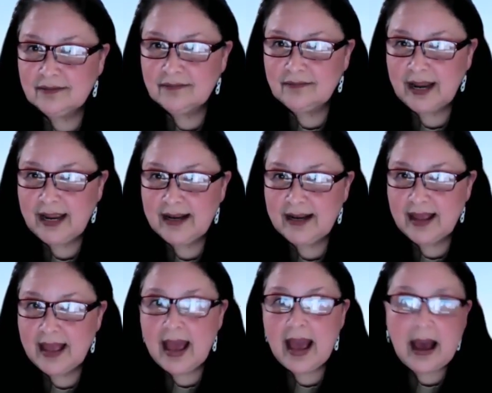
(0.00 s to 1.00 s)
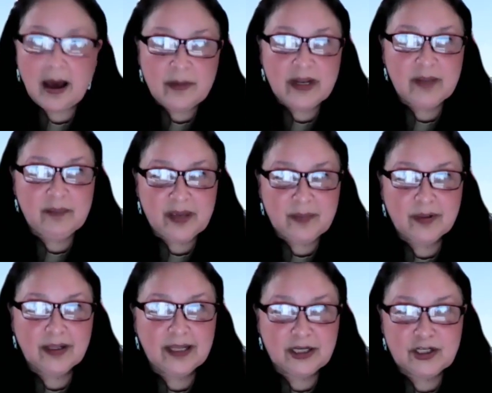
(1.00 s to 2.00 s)
right? How many
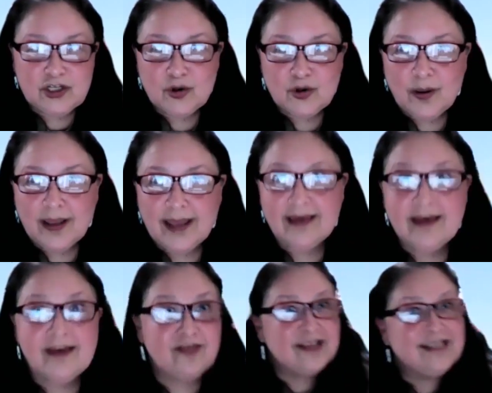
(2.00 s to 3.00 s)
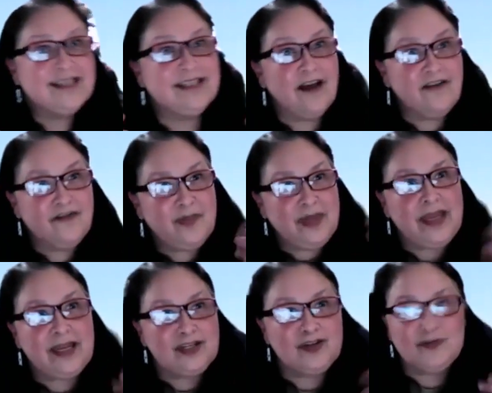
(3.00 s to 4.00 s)
people enjoy this stuff
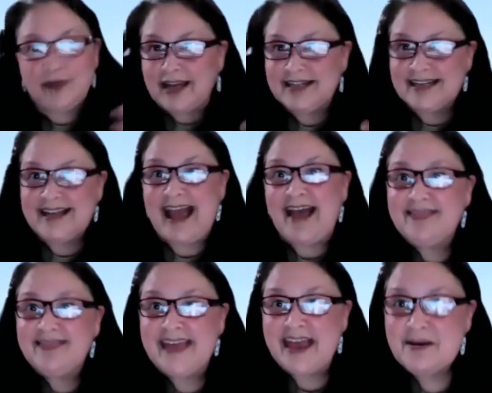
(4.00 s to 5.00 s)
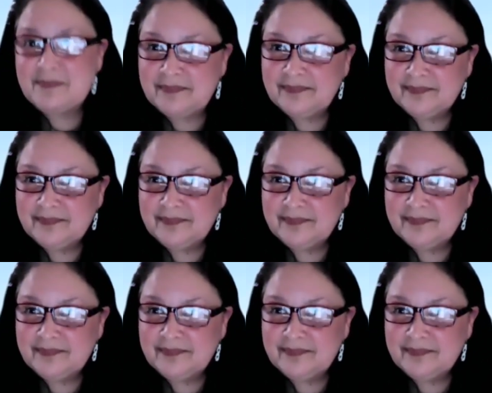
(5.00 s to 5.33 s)
being directed at them,